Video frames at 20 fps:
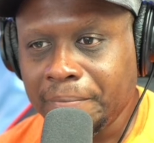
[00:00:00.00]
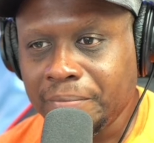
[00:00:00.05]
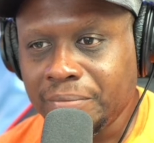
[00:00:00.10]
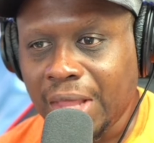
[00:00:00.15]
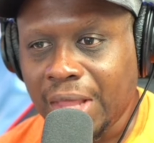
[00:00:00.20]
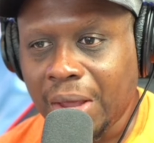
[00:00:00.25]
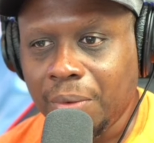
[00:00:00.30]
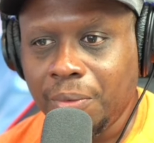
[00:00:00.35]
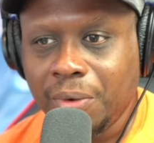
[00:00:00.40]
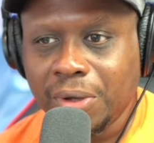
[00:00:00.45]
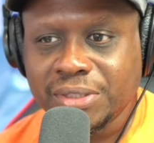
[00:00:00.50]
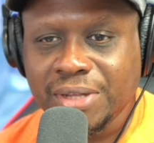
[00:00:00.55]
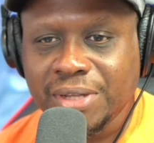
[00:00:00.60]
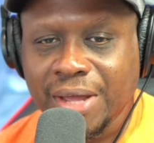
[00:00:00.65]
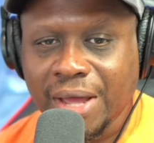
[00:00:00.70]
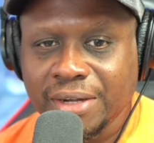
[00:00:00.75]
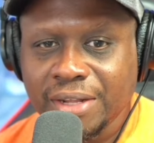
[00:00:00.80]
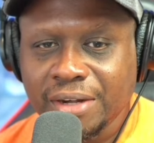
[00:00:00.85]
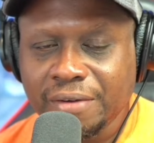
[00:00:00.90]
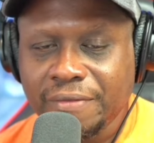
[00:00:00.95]
that wants to
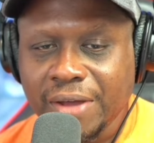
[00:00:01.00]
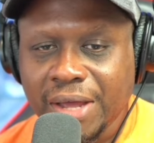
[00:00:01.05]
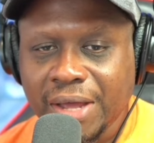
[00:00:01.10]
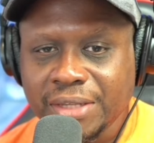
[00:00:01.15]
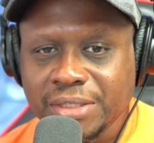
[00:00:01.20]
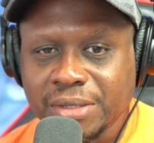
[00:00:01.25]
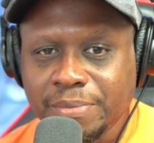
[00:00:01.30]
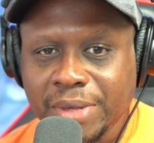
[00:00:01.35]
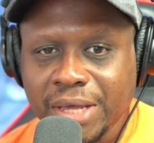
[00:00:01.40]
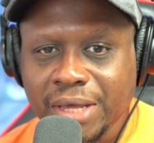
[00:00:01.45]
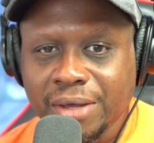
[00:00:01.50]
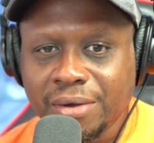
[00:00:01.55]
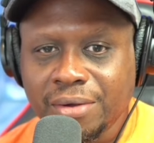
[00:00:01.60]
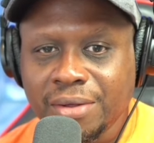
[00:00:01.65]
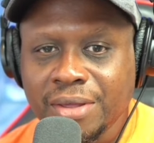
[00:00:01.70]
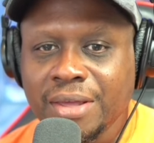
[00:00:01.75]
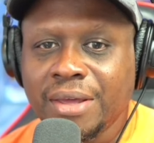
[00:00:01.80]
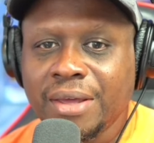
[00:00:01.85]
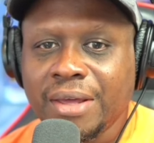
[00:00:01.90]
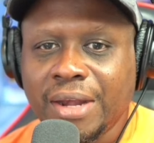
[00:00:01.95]
identify as a male,
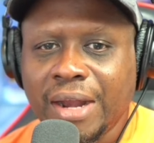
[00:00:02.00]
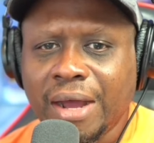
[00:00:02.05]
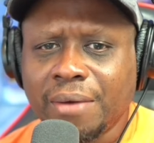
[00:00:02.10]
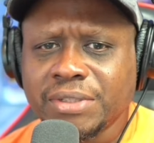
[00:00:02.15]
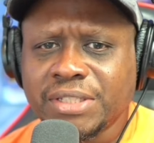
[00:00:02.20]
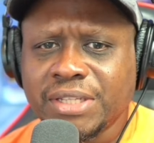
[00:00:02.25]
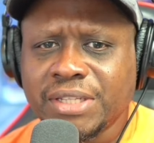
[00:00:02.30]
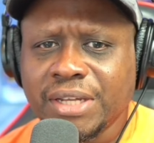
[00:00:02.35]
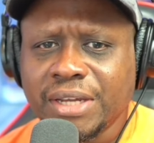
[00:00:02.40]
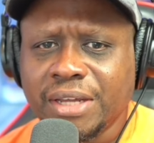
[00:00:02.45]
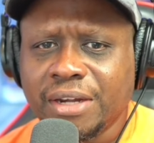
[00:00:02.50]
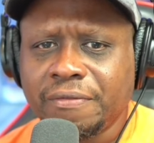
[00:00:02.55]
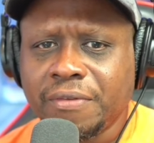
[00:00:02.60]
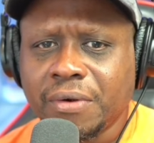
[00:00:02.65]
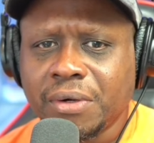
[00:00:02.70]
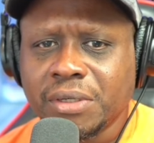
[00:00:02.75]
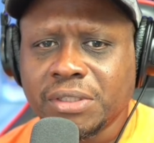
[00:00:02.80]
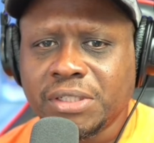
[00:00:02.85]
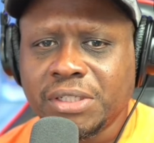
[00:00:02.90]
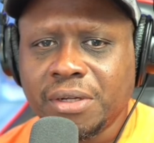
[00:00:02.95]
and I was thinking at first,